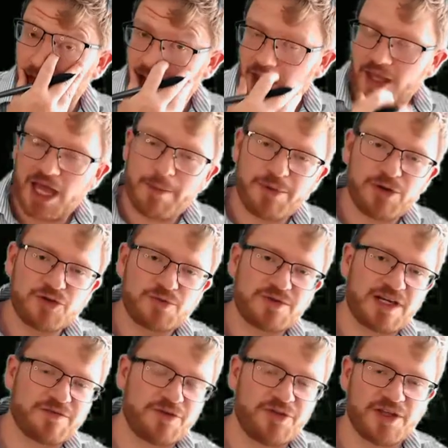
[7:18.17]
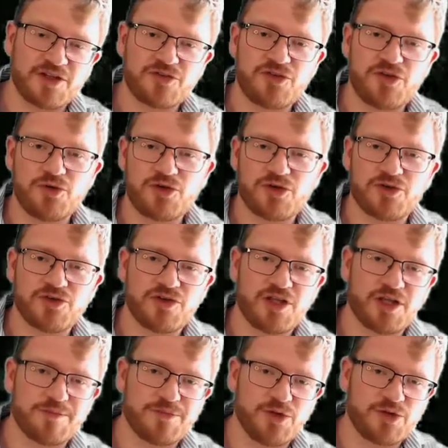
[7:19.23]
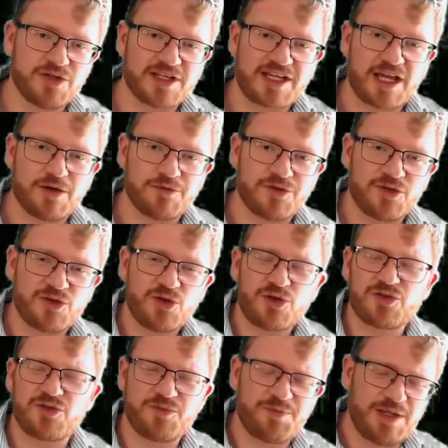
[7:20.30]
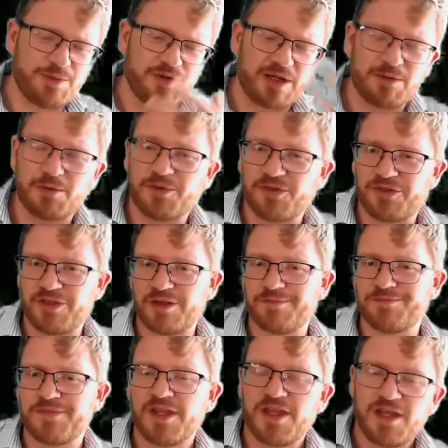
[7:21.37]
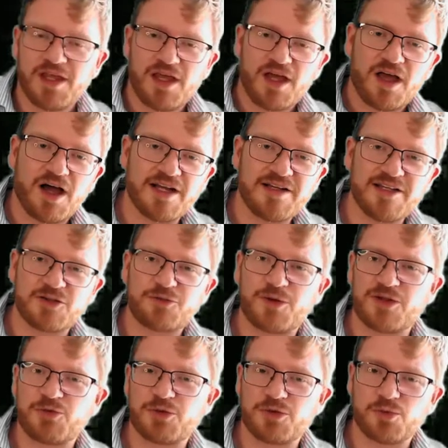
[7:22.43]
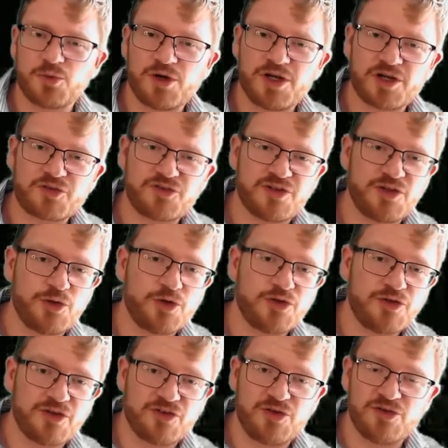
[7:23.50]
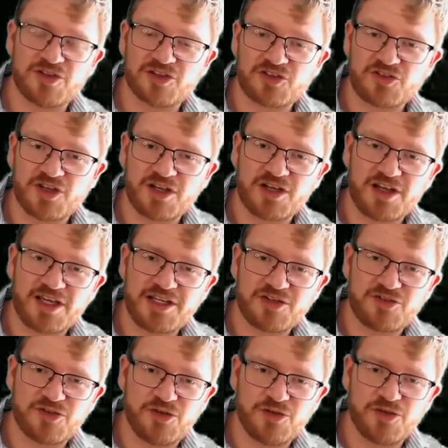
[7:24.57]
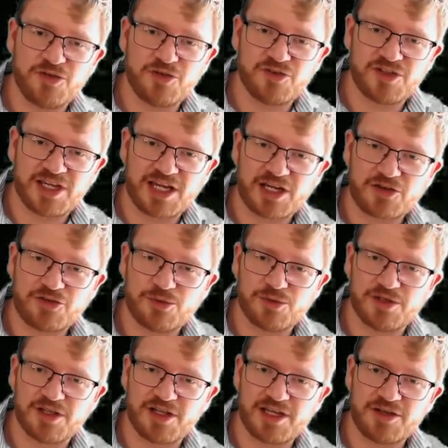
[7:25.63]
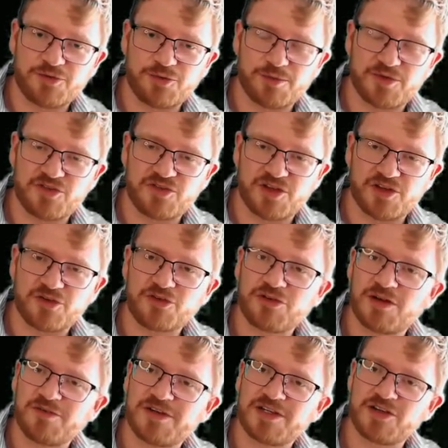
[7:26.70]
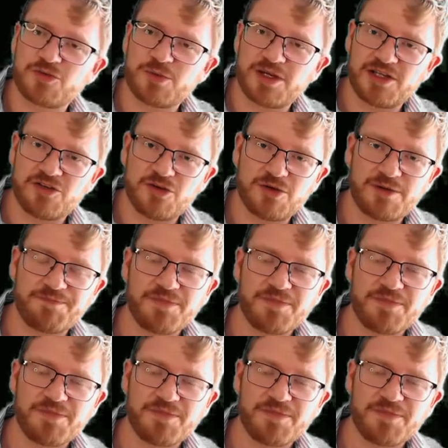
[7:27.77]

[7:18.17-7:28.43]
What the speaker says: And by doing some clever things, you can account for lots of people come up with ideas for why this wouldn't work. So you can do this using sunlight. So you can use the actual light from the sun travelling this way and do it.